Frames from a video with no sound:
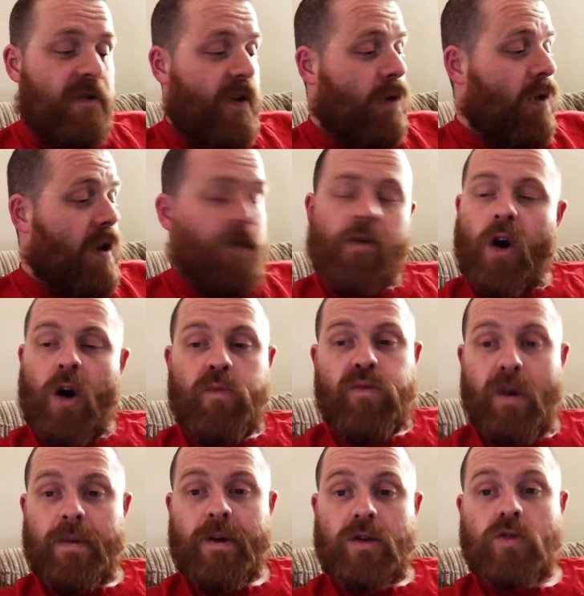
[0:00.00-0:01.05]
feel like you've got a
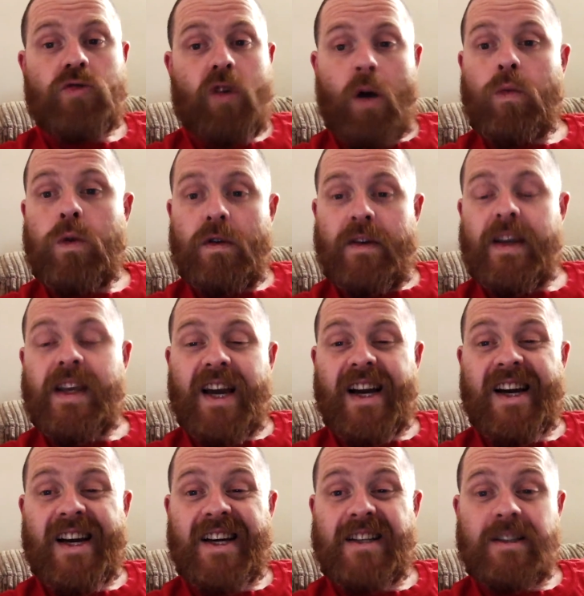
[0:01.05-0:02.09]
proper controller in your
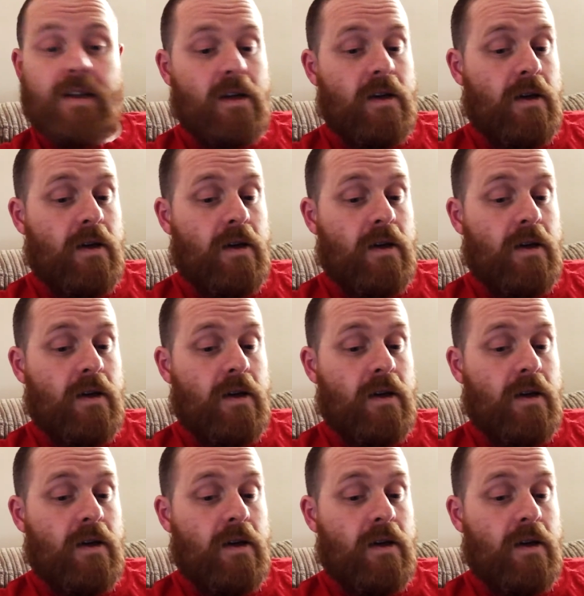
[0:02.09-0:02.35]
hand.